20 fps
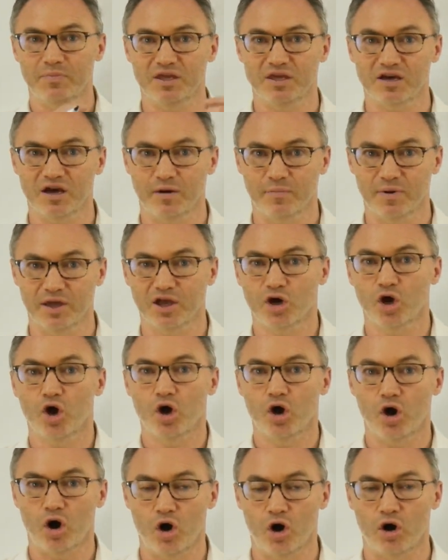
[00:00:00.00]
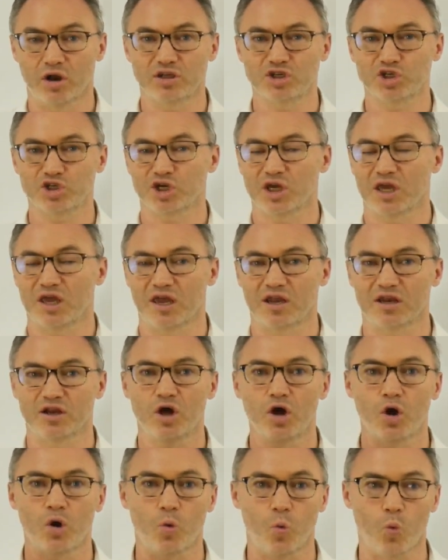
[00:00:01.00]
be coming on chain,
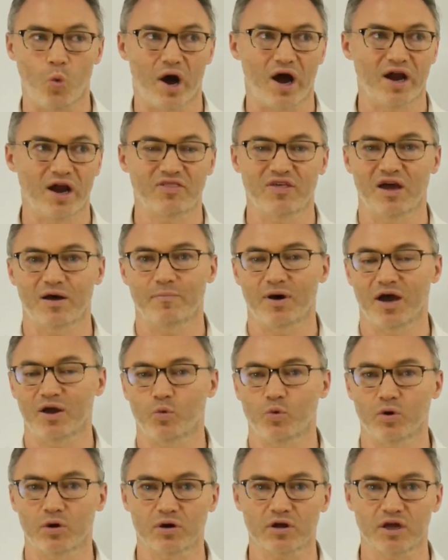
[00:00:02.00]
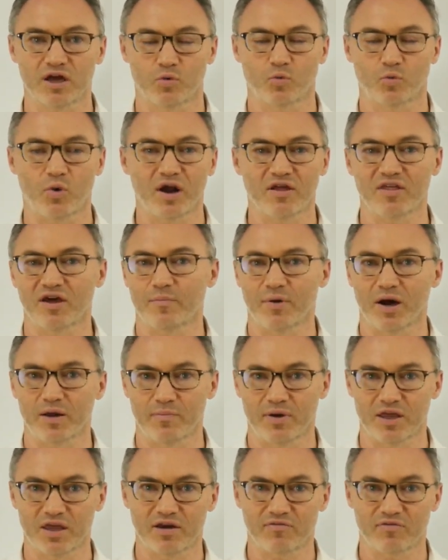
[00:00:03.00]
why that might work, and why that might
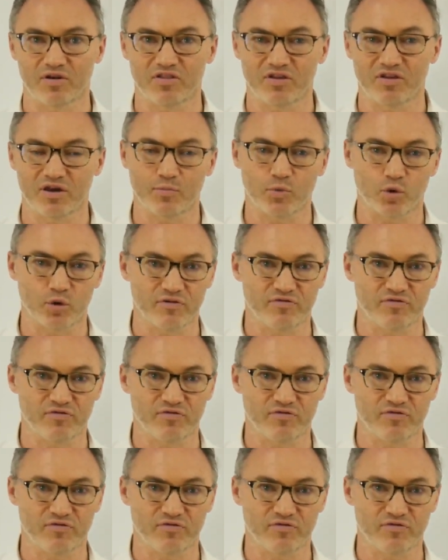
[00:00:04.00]
make everything more